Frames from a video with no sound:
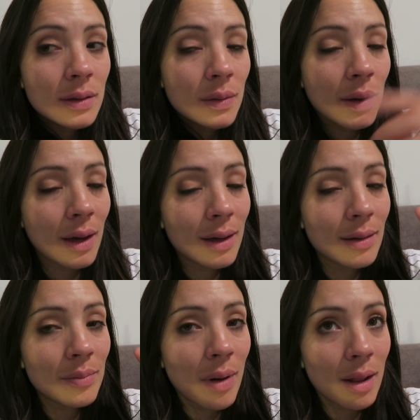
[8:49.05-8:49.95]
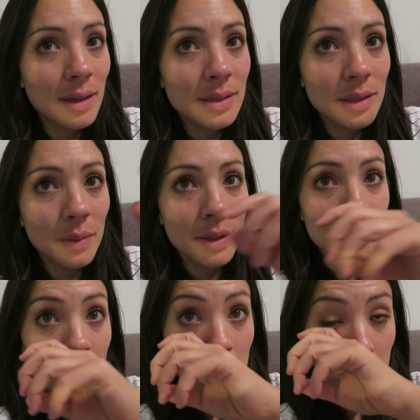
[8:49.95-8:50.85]
Okay, Molly's still like,
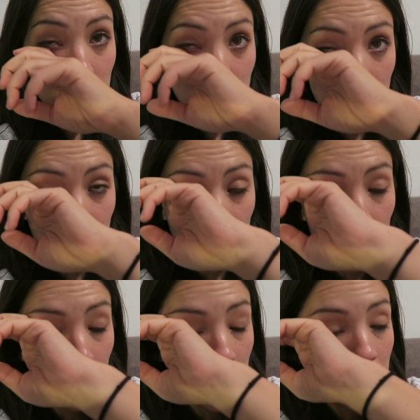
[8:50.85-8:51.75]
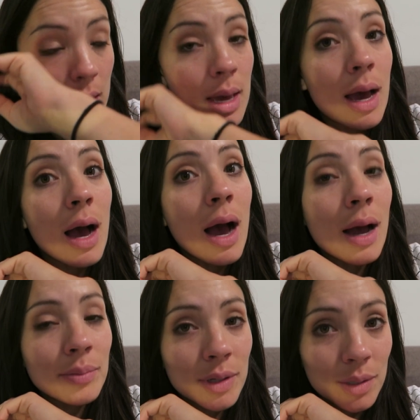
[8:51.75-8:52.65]
sorry, that was so sad.
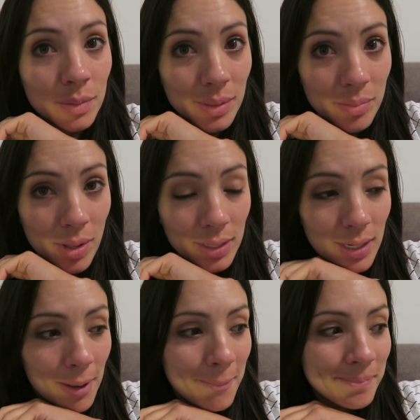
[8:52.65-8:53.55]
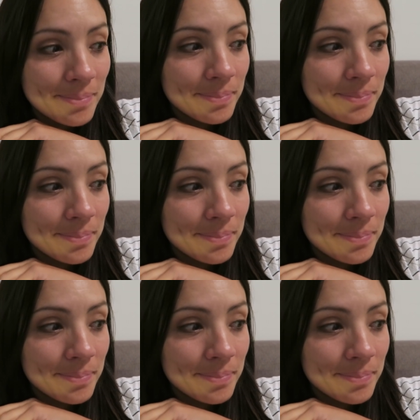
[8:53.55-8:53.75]
I'm gonna go get Molly now.